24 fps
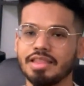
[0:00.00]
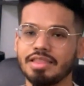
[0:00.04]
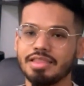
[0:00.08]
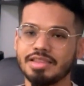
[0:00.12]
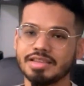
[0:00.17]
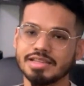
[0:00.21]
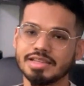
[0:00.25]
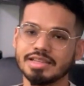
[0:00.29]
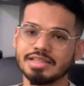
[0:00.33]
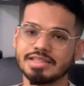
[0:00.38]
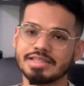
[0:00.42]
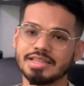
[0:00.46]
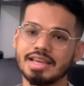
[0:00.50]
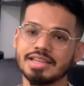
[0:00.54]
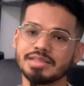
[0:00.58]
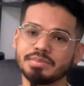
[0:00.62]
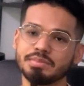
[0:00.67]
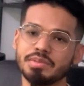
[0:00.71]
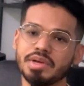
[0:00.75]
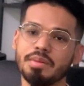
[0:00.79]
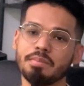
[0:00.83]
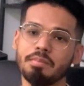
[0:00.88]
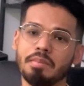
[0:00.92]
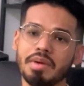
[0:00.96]
The
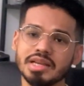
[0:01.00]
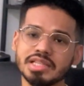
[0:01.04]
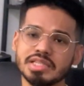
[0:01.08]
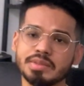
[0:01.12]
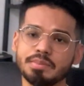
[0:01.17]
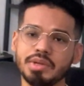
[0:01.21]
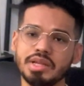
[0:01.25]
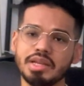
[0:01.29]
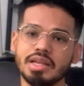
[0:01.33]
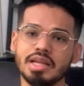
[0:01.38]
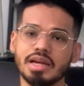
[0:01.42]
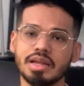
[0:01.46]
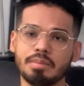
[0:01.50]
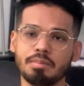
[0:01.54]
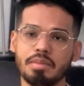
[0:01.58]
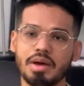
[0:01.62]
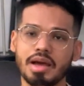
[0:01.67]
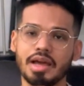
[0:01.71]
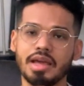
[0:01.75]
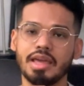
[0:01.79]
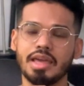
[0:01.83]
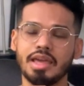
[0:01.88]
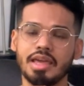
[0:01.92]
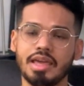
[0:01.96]
assessment must be done
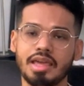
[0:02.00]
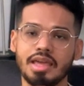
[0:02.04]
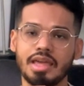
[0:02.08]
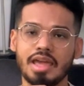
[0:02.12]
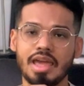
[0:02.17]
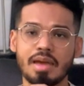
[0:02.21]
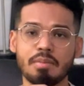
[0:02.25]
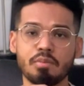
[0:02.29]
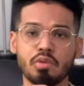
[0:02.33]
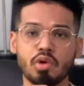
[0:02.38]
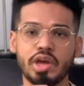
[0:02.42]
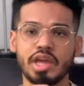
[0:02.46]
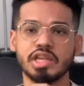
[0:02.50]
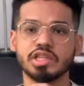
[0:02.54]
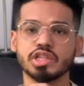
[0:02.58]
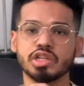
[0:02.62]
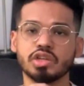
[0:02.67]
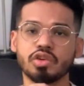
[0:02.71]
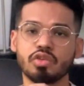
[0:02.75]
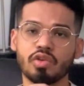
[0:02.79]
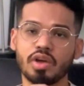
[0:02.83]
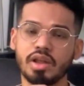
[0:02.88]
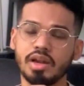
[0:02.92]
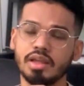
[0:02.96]
by a MOH
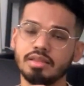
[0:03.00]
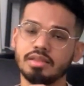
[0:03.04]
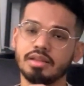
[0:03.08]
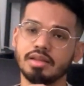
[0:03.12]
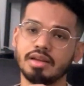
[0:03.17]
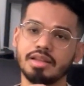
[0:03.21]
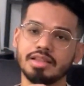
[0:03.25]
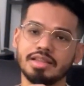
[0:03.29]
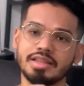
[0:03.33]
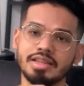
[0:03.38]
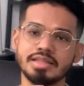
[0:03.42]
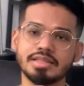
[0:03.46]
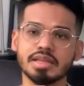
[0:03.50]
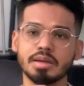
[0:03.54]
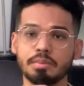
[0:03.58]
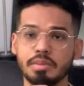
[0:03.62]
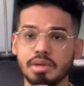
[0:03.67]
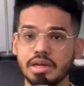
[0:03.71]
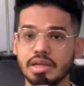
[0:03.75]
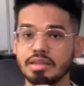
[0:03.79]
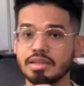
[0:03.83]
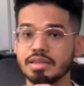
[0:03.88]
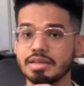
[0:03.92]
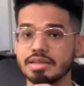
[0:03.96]
accredited
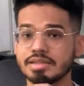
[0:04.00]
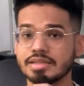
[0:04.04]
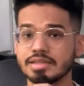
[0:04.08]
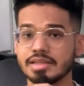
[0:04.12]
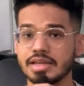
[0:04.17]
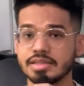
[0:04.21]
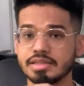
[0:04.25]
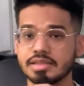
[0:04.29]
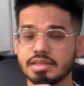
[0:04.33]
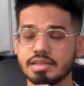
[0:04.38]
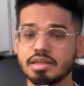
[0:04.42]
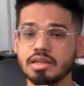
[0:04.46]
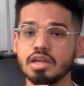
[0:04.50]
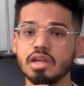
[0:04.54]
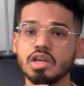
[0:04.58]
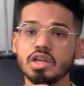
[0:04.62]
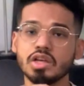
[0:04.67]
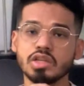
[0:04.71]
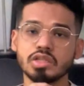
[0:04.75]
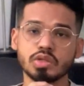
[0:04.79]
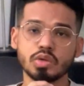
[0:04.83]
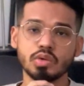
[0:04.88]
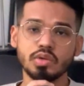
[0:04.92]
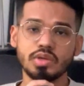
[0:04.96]
disability assessor.
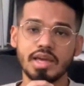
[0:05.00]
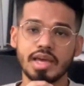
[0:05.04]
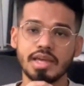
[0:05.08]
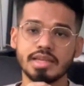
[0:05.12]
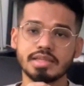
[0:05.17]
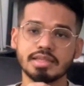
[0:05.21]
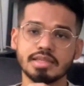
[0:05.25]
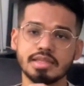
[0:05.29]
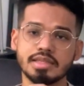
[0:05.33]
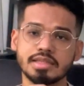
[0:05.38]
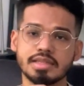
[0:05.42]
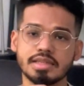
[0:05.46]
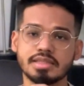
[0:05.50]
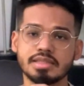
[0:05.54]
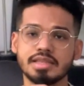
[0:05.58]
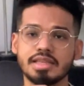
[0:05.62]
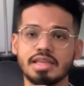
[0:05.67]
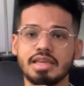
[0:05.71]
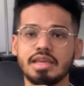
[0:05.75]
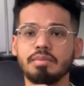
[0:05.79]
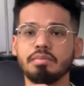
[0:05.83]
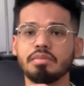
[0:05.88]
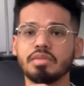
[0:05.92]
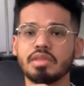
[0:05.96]
So yes, it's a
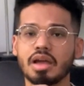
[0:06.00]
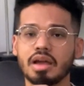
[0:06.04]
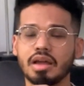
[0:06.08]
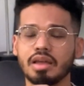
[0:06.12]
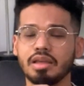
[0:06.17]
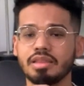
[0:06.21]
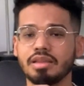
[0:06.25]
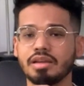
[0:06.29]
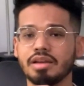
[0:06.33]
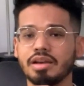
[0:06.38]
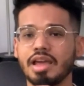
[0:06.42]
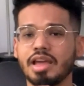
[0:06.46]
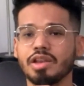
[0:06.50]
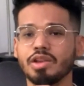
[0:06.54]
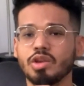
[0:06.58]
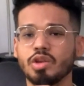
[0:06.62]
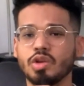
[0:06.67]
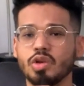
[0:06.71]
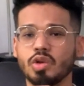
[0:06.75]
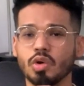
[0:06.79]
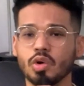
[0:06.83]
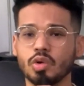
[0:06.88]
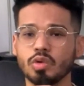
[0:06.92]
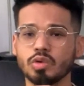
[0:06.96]
scheme targeted at
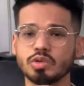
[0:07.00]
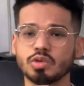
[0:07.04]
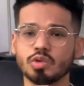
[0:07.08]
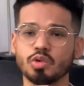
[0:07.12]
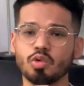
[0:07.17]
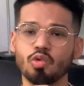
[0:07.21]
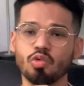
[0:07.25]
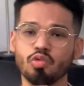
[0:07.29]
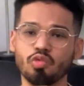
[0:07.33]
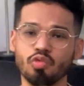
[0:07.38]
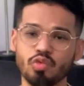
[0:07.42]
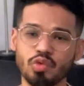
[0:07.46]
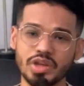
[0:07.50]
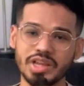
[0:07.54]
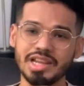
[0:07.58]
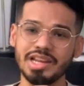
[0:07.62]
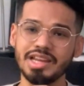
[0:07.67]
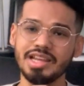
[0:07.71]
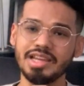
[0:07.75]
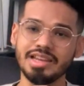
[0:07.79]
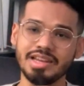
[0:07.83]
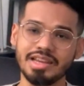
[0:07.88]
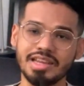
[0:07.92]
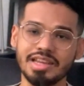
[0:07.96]
those who
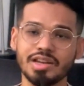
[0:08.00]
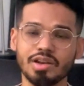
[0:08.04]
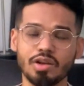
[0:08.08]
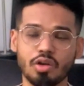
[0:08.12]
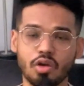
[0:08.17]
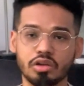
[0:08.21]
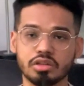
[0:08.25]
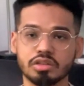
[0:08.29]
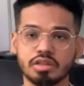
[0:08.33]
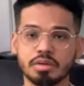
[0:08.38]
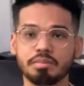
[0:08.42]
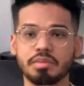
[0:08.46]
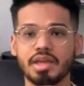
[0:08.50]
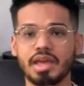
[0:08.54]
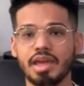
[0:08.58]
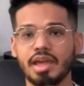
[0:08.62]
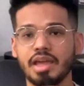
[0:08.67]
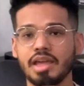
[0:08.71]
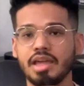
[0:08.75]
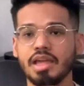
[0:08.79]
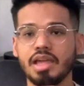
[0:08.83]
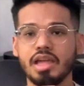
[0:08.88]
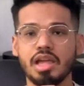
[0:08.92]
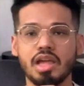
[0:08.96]
really need long-term
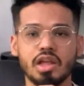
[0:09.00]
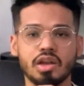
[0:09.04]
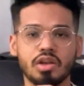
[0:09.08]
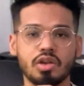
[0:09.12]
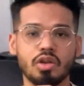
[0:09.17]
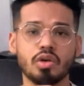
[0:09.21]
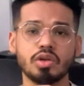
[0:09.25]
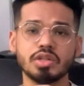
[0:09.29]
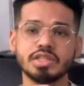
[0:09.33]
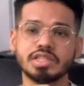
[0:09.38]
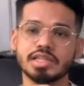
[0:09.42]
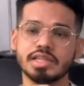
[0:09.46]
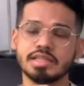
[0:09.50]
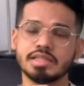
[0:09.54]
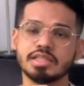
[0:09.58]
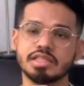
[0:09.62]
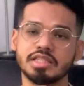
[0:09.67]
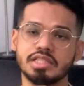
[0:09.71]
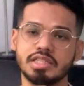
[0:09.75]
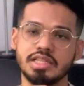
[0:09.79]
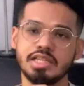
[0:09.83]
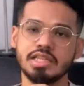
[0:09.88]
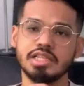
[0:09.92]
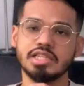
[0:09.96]
care, not
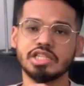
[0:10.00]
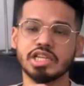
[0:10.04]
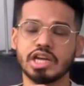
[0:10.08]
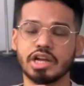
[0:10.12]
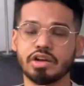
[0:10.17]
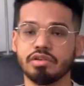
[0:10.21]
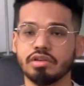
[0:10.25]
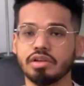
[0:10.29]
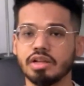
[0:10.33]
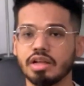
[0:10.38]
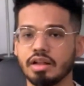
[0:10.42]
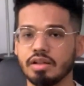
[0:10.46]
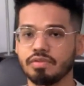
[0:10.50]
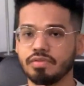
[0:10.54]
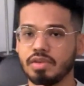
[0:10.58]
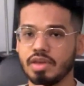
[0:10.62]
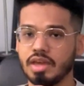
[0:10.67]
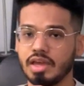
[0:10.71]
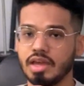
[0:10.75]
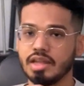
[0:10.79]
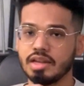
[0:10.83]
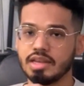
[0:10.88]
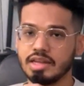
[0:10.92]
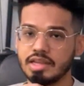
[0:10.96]
just the general
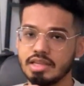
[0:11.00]
healthcare